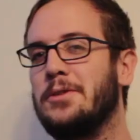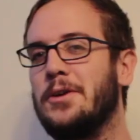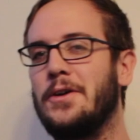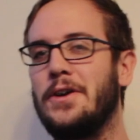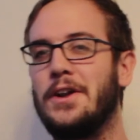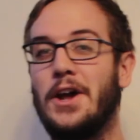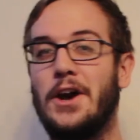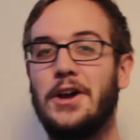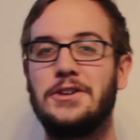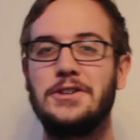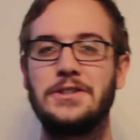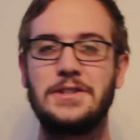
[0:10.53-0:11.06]

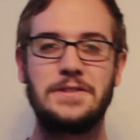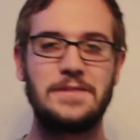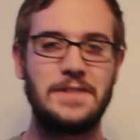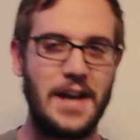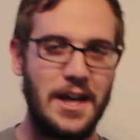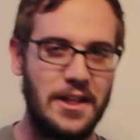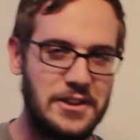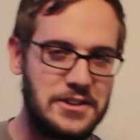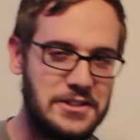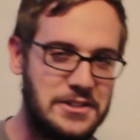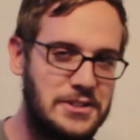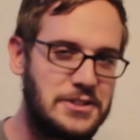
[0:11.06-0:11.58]
blowing hundreds of
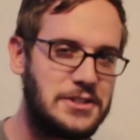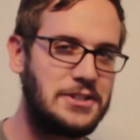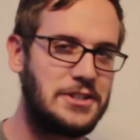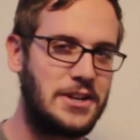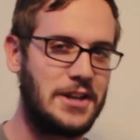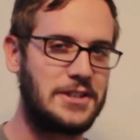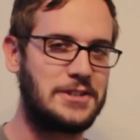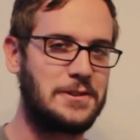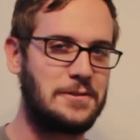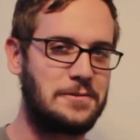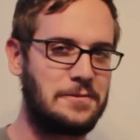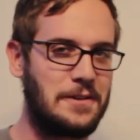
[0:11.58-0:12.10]
dollars is
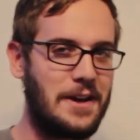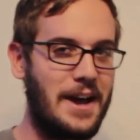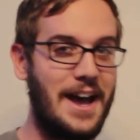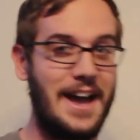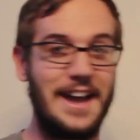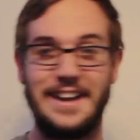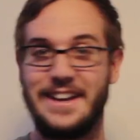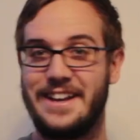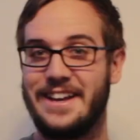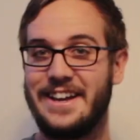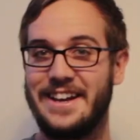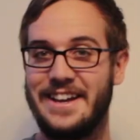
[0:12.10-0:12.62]

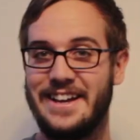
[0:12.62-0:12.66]
justified.